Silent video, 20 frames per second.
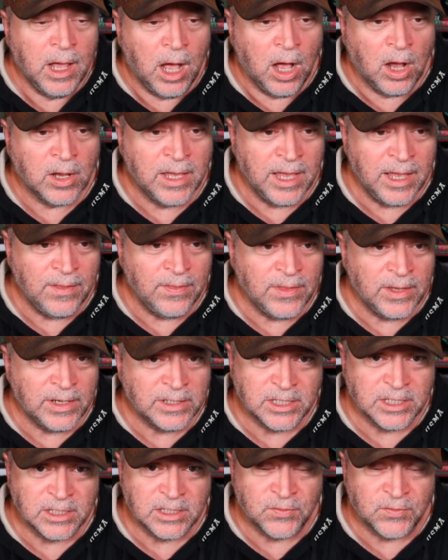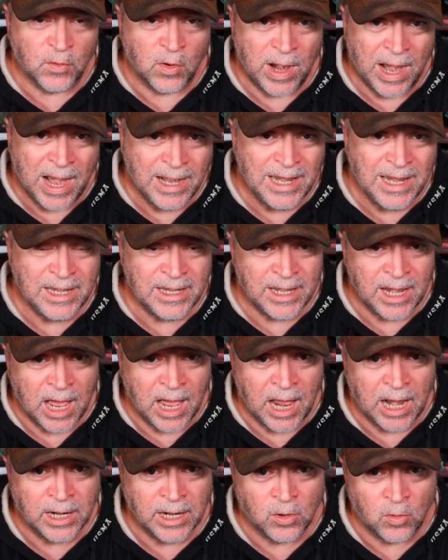Again, this is for any
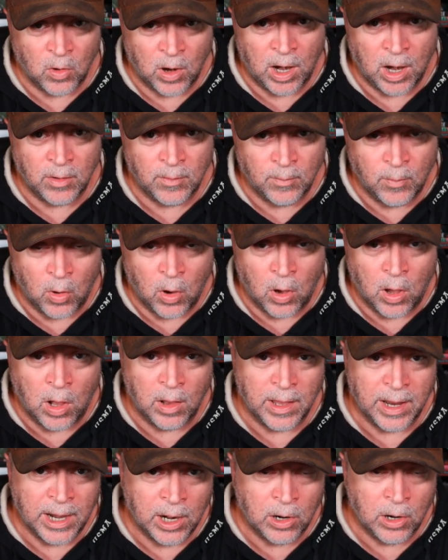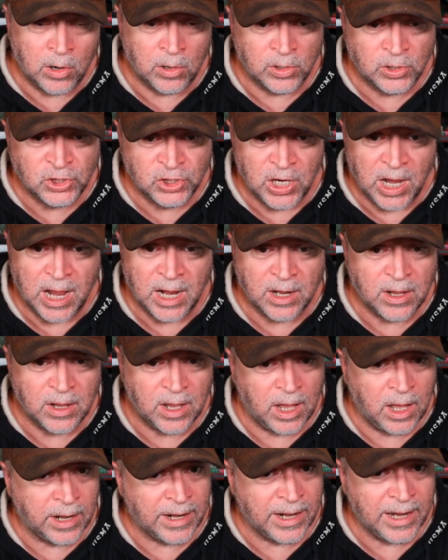non-ground ball error check
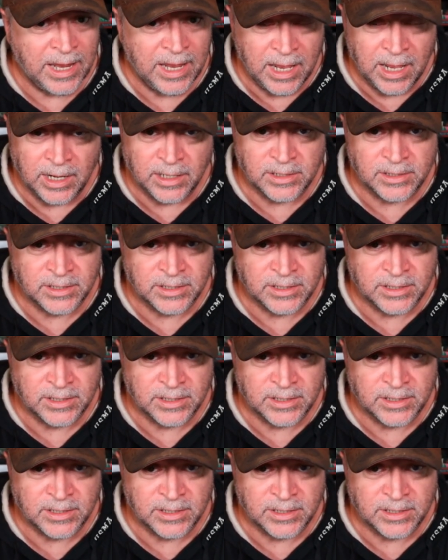on a hit,